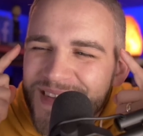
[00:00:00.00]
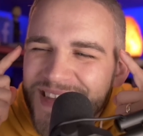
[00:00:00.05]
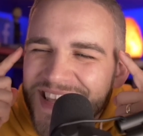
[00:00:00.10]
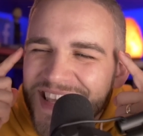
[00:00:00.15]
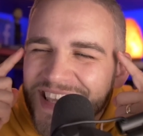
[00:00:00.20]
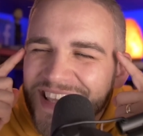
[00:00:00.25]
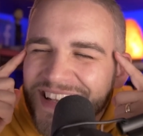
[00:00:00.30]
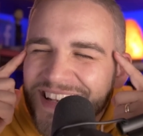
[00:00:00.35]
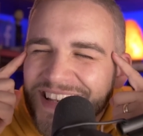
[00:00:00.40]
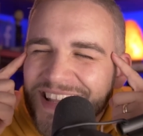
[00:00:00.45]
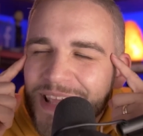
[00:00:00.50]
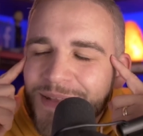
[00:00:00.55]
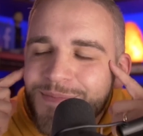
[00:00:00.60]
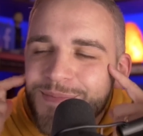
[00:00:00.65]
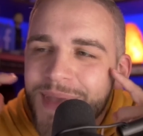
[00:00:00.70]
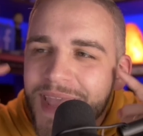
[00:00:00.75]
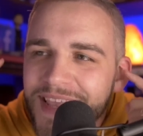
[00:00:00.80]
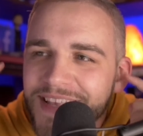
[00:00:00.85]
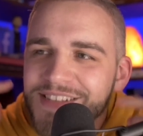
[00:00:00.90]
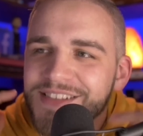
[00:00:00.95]
it it
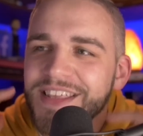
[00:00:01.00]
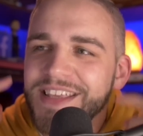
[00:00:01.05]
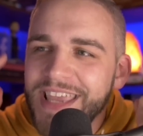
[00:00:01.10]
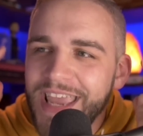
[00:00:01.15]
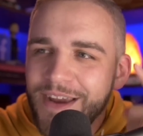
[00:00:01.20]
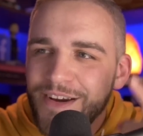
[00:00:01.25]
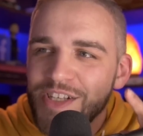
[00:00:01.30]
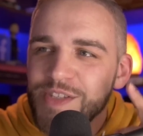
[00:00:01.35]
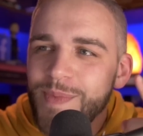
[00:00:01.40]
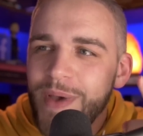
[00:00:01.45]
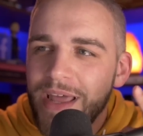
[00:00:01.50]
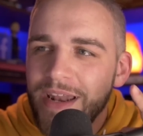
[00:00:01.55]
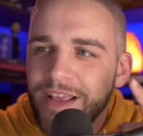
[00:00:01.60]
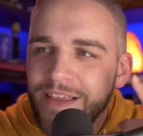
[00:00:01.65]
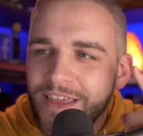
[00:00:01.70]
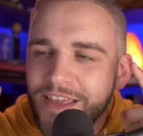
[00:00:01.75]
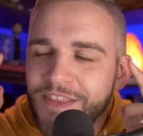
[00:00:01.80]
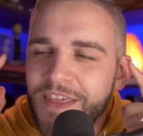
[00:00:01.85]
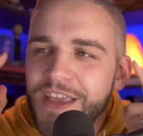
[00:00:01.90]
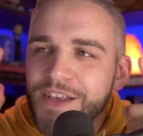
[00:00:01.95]
makes the charismatic
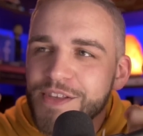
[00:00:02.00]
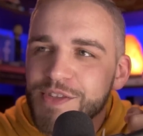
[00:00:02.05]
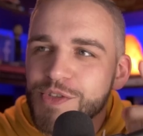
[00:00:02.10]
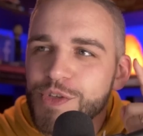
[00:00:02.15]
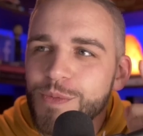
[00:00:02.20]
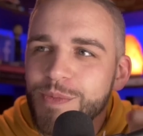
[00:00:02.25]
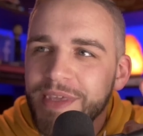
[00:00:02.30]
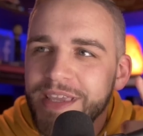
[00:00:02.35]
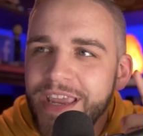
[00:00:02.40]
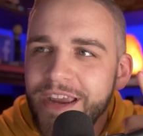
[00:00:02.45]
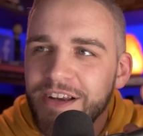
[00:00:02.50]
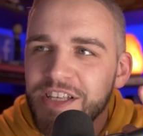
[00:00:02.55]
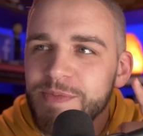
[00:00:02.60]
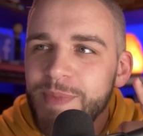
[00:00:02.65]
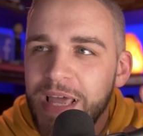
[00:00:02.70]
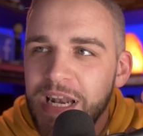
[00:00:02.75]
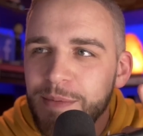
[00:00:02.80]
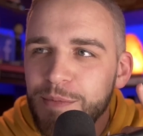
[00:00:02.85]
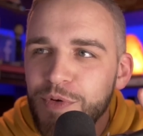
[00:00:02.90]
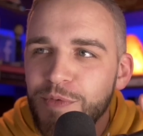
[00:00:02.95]
like they assume the
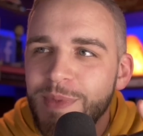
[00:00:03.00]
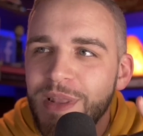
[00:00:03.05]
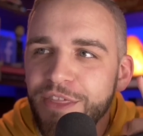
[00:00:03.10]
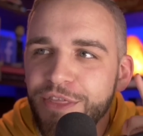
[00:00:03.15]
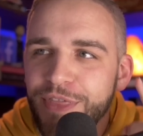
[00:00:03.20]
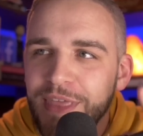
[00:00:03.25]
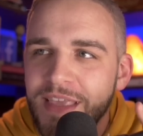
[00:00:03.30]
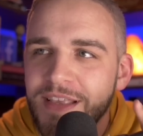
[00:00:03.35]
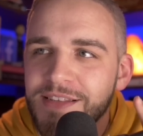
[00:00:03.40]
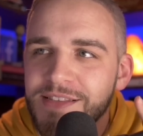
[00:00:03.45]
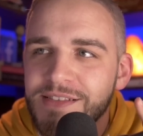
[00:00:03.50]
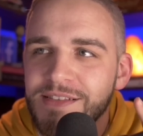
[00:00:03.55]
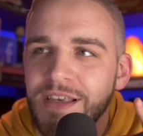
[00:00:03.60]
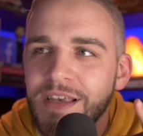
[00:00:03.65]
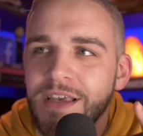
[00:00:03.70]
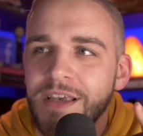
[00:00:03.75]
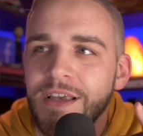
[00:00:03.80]
charismatic movement thinks